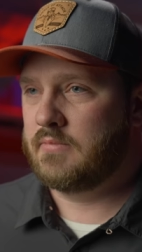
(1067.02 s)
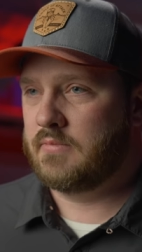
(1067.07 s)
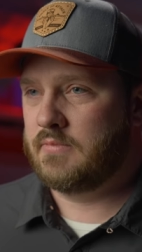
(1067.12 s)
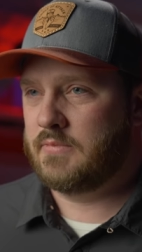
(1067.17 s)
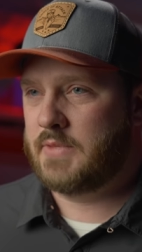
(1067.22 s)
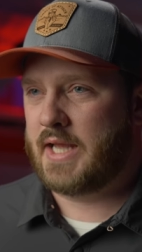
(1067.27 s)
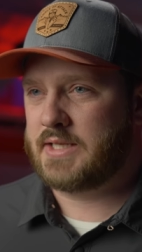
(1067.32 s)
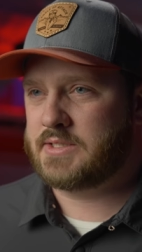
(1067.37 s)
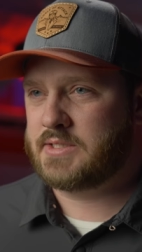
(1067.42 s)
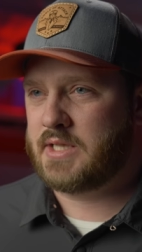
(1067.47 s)

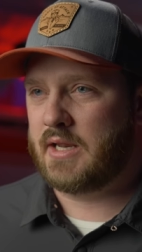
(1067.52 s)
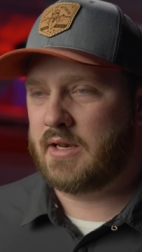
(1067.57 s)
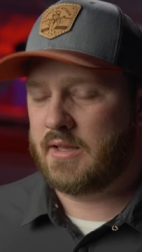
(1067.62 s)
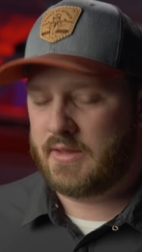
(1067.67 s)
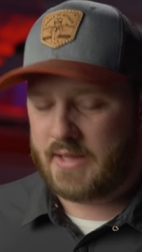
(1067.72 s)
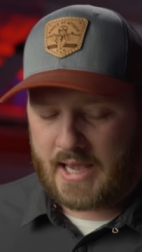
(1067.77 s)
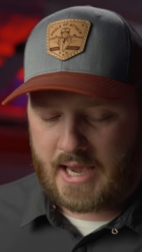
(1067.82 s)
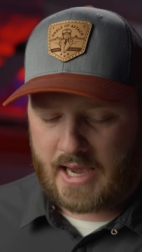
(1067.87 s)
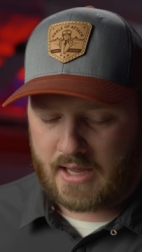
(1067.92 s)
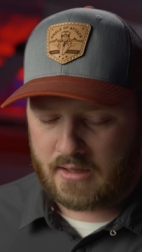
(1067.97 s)
That's kind of
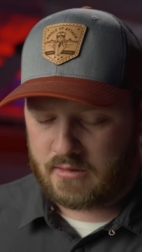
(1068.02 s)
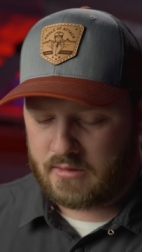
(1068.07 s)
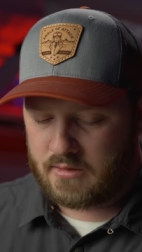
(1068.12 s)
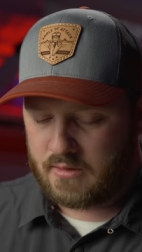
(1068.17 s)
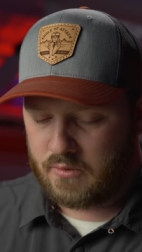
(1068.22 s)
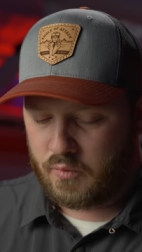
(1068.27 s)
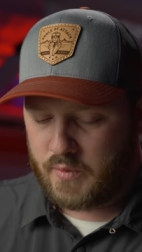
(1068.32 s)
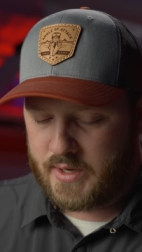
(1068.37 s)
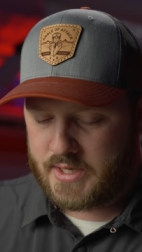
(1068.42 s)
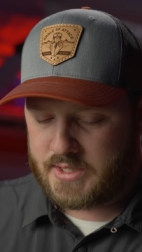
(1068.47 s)
that.
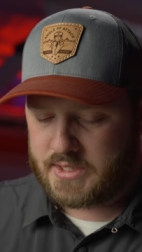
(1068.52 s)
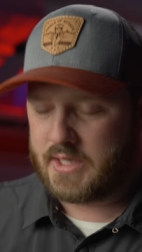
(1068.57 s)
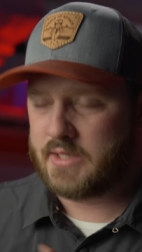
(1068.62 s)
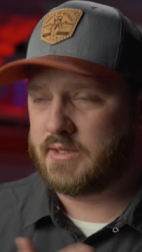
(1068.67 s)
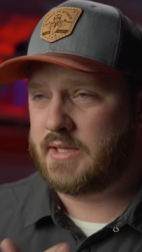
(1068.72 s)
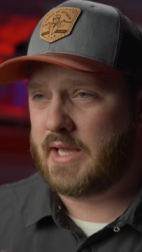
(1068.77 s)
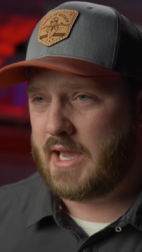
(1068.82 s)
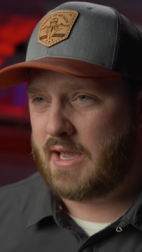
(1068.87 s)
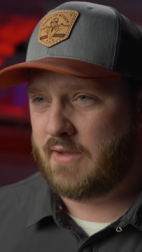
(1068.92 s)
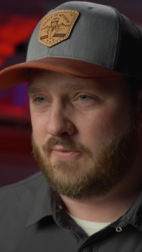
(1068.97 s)
We
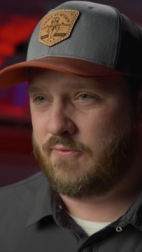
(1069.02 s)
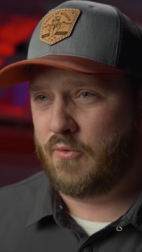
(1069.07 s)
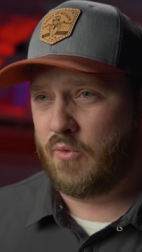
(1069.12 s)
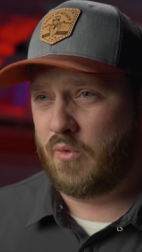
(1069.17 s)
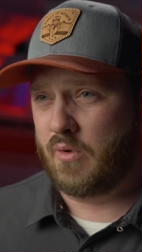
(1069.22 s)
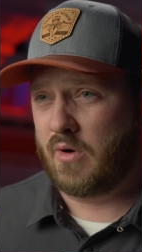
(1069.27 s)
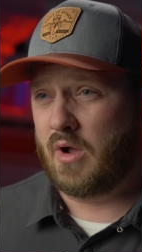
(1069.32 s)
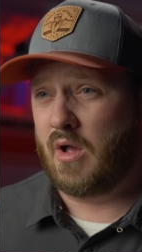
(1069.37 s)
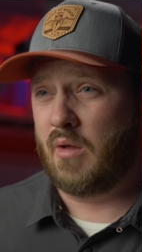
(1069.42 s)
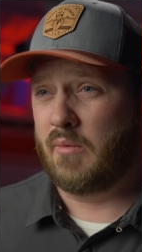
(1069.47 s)
did that
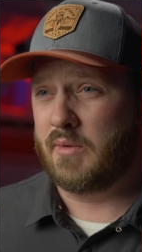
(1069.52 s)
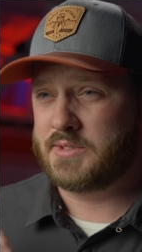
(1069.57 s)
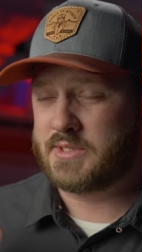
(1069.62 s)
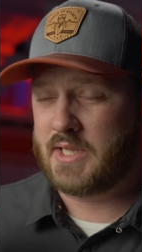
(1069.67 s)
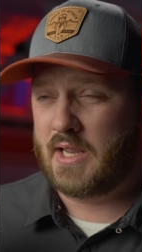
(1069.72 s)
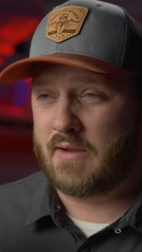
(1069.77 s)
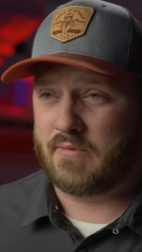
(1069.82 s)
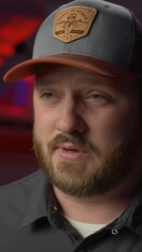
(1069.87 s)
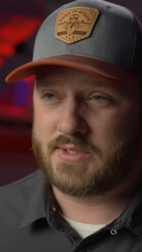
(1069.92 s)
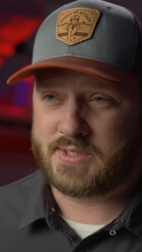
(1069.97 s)
for almost
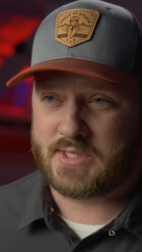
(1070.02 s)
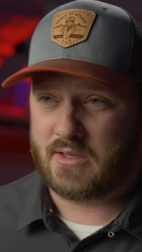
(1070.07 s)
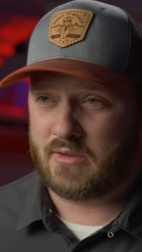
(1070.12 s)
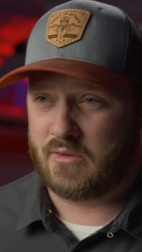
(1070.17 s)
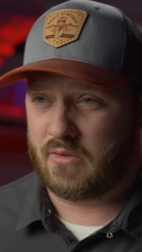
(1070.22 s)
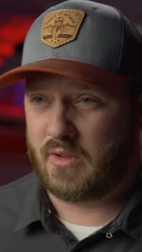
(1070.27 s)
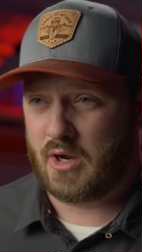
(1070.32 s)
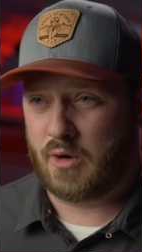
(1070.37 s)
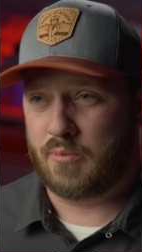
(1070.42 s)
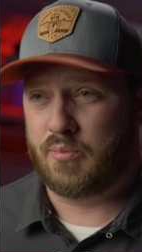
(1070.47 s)
every
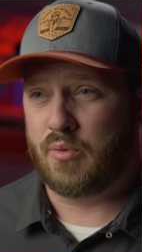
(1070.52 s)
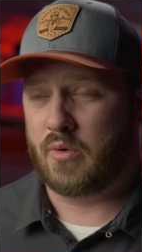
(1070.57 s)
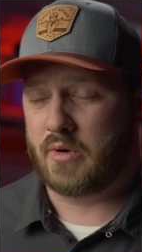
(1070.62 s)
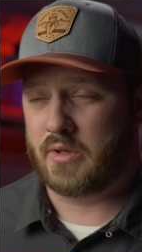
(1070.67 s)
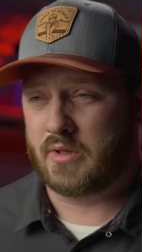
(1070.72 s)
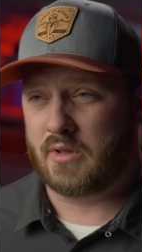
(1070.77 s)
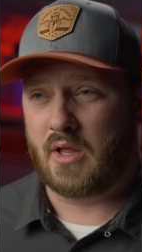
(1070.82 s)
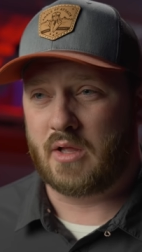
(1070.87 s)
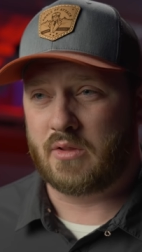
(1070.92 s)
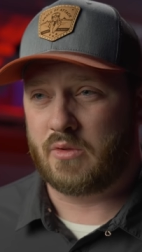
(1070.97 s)
single airport
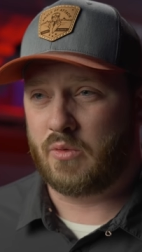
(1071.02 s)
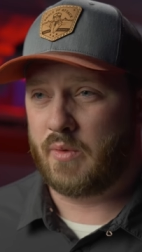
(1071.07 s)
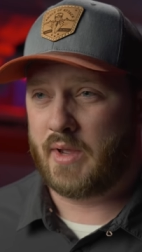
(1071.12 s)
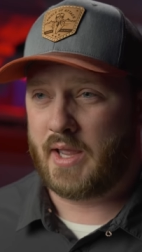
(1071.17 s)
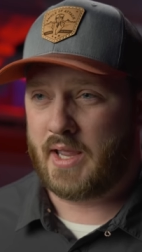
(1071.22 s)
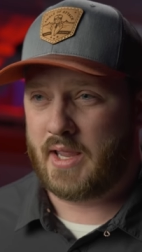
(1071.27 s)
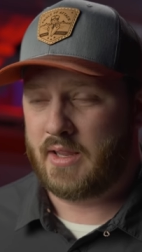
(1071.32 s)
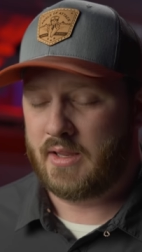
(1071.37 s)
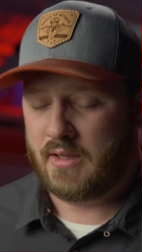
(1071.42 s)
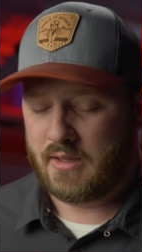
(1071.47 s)
along the
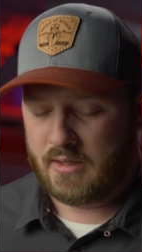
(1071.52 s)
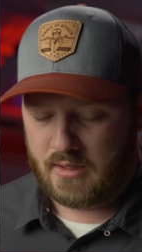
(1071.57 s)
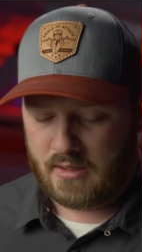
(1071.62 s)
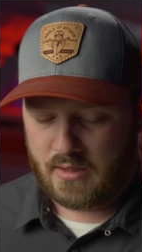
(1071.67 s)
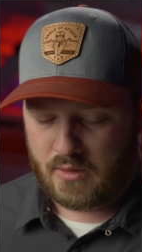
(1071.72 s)
way.